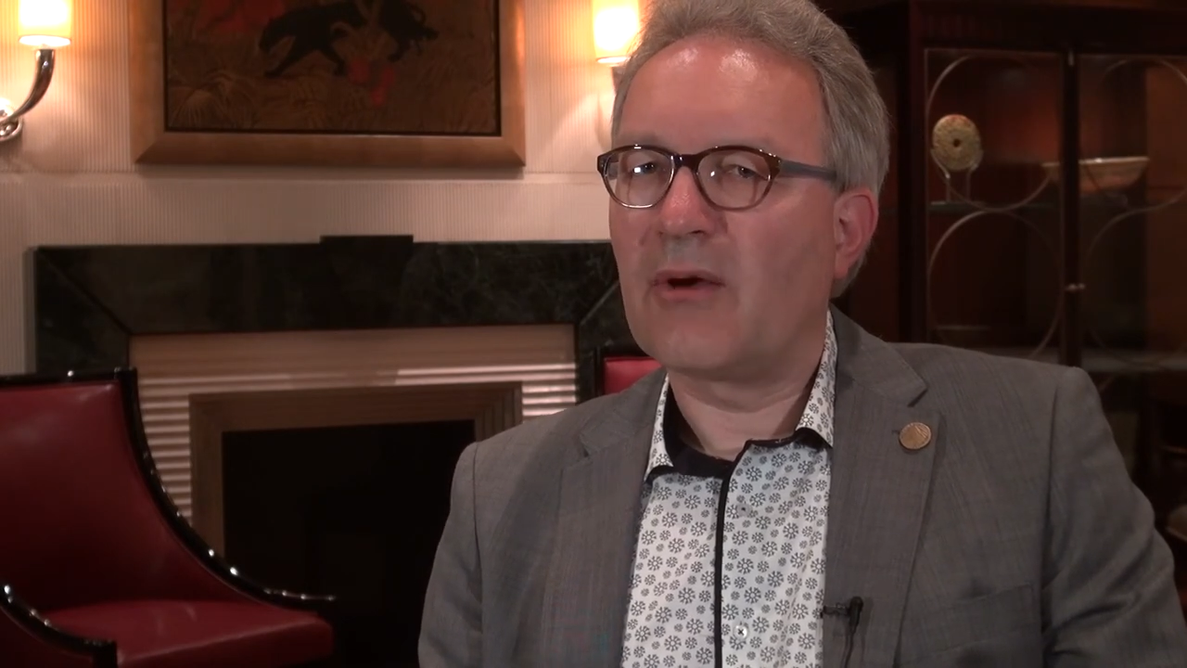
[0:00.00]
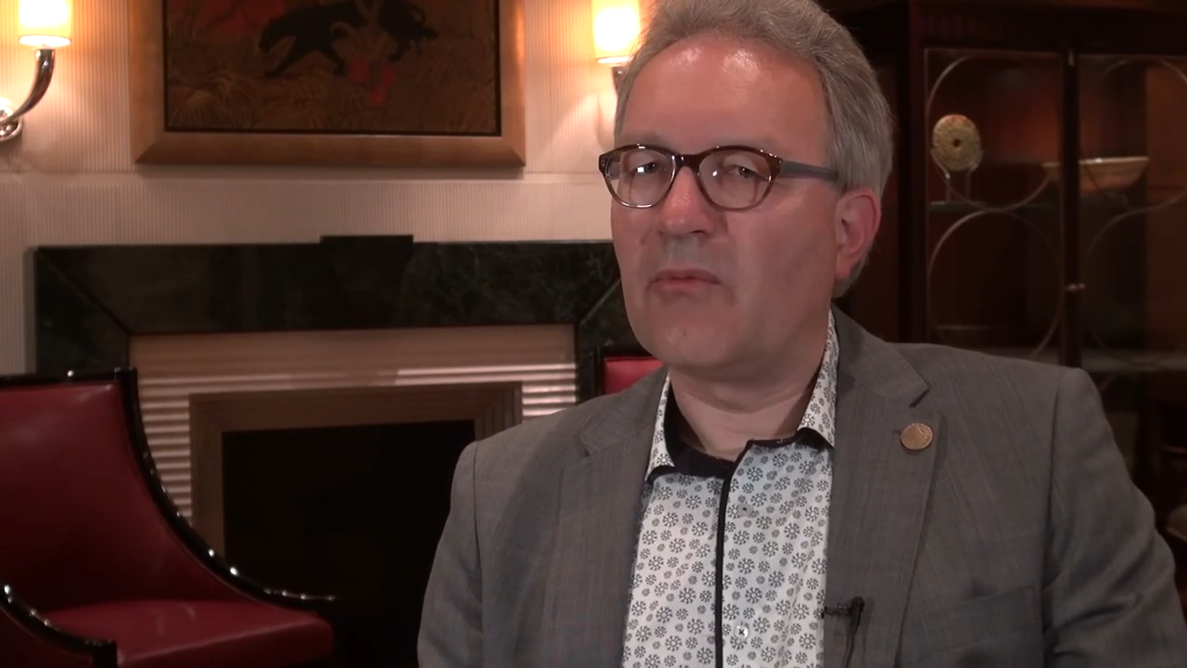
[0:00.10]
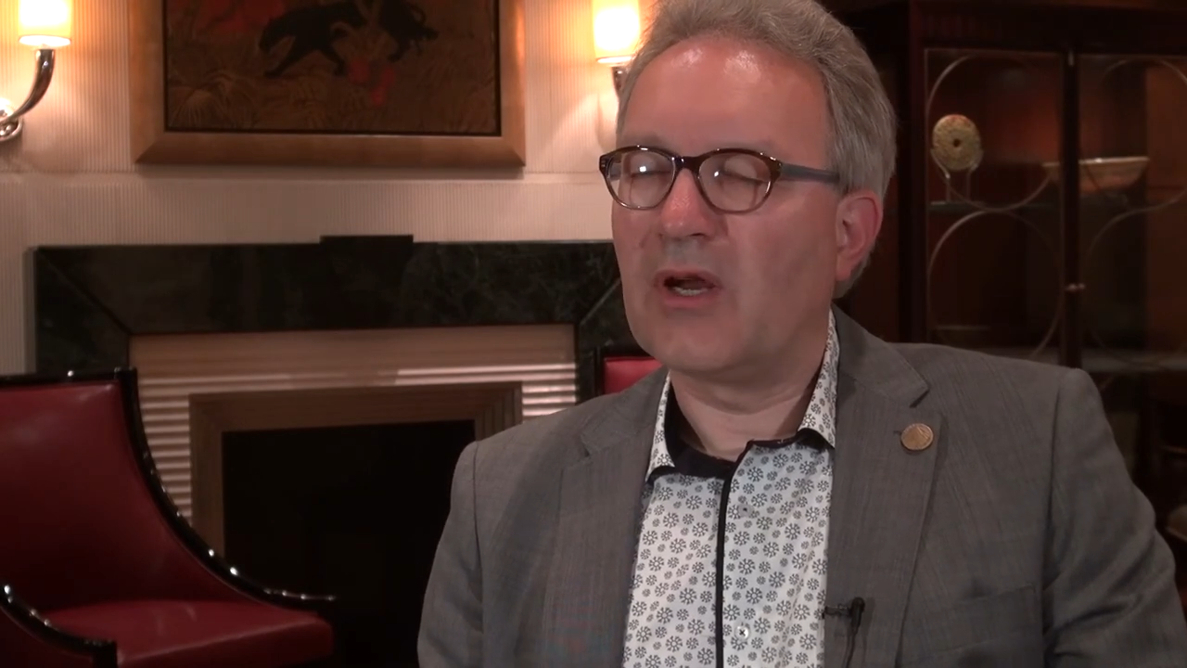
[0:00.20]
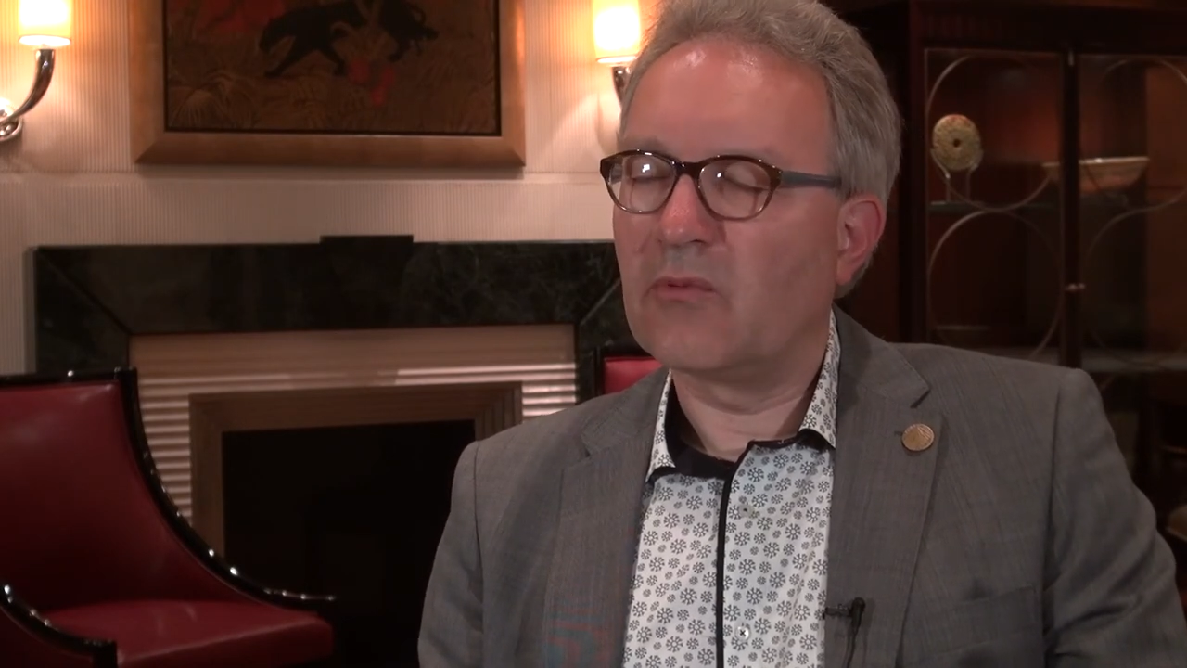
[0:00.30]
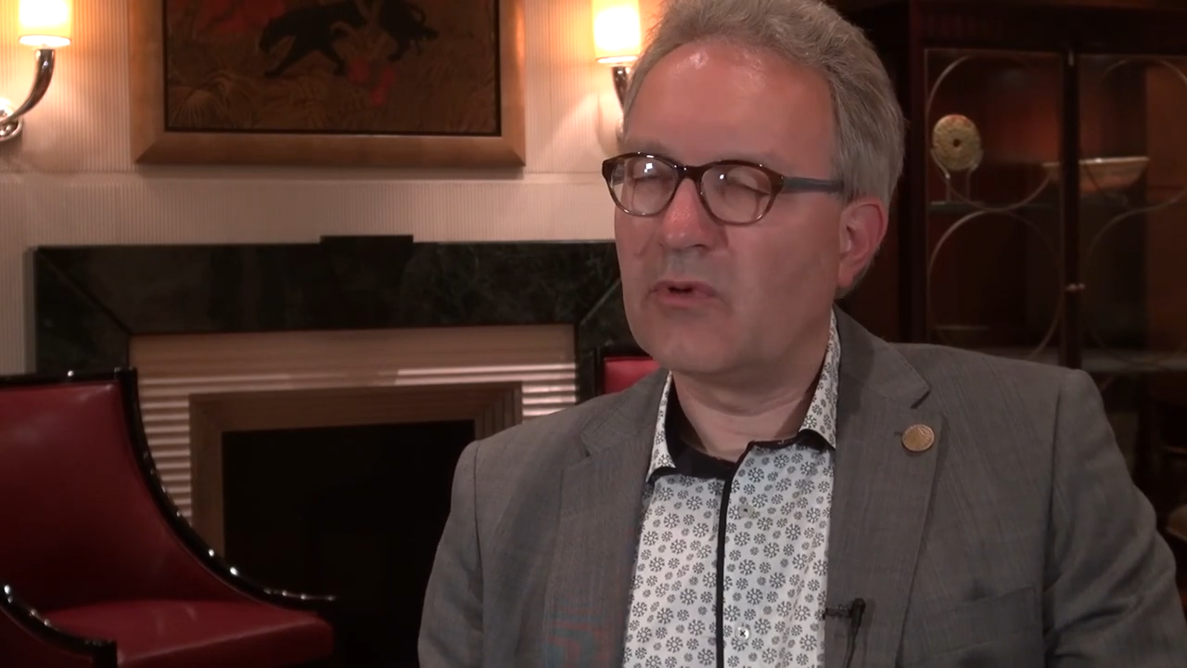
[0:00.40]

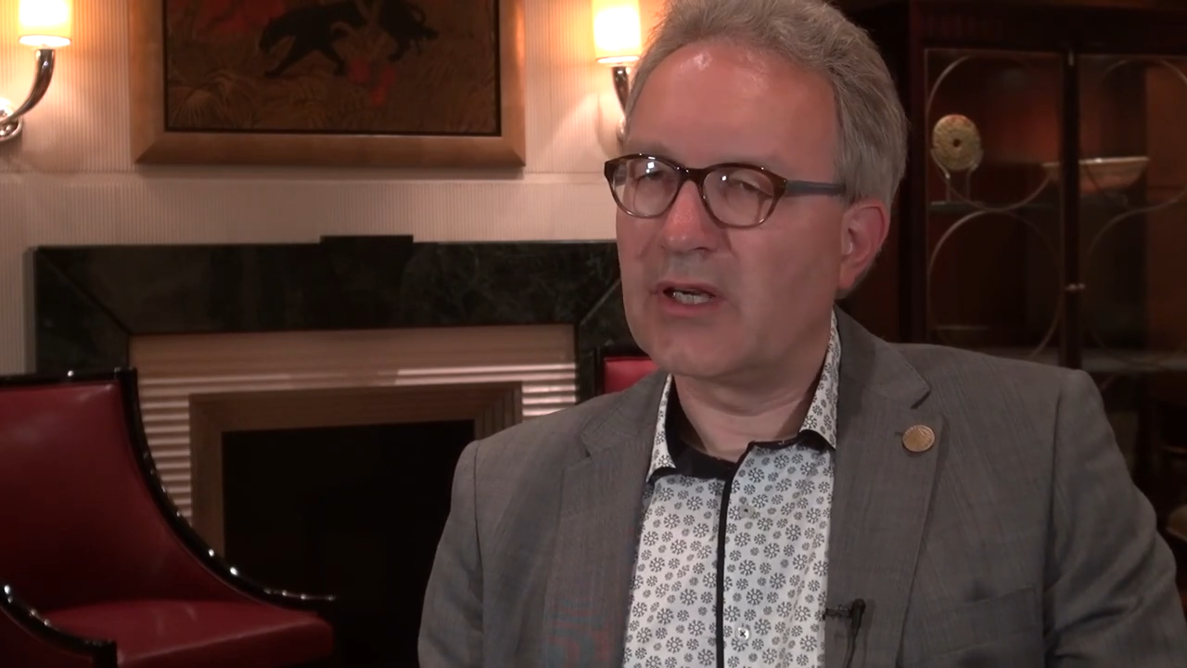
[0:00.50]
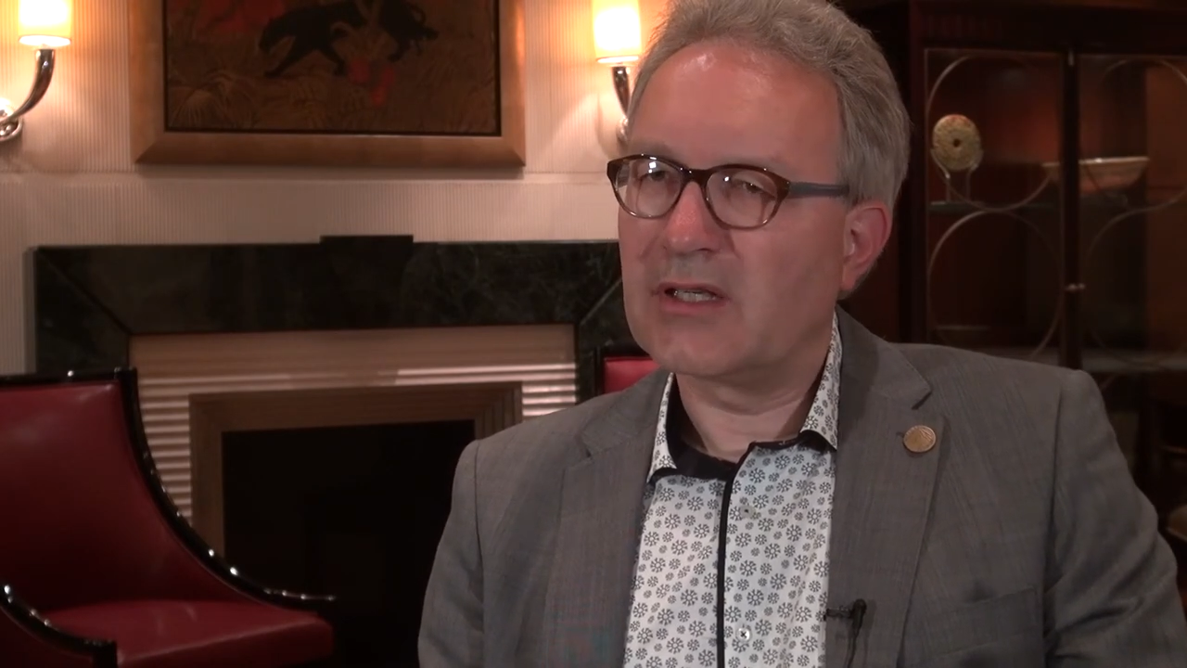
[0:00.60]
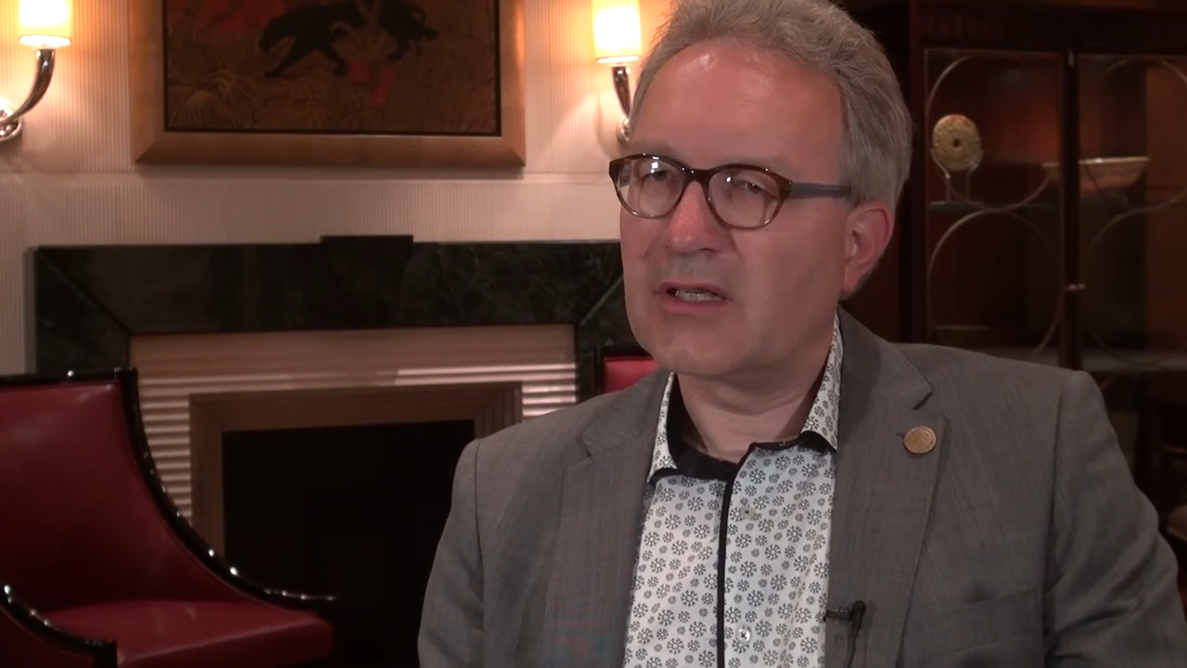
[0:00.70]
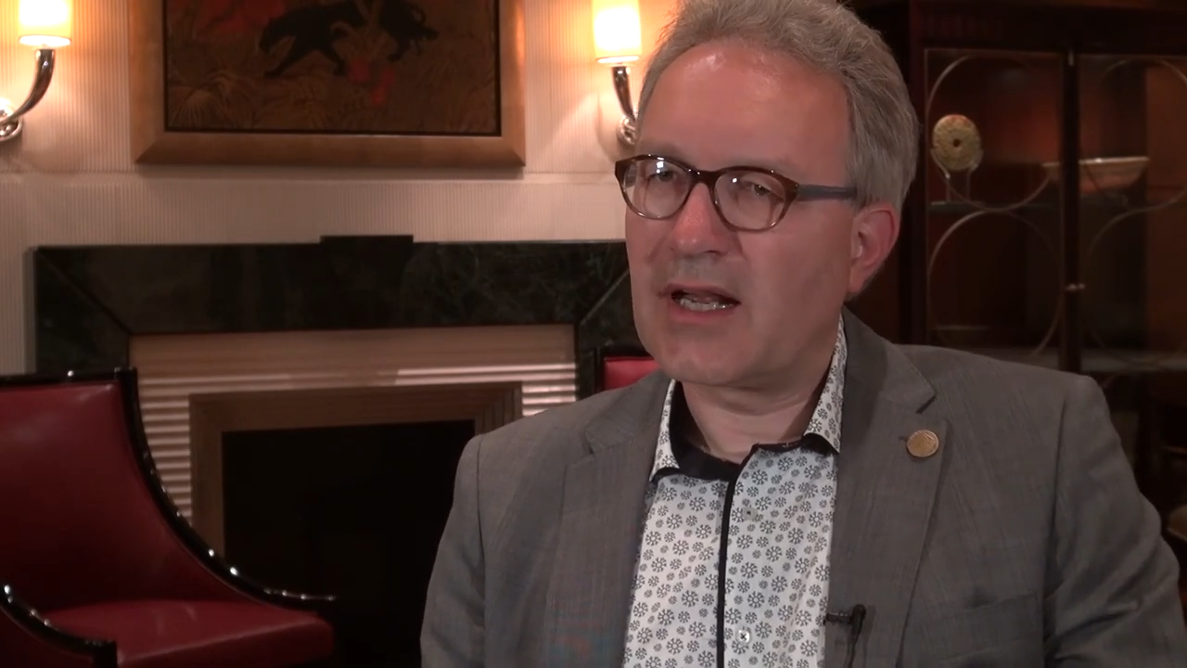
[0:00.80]
and we're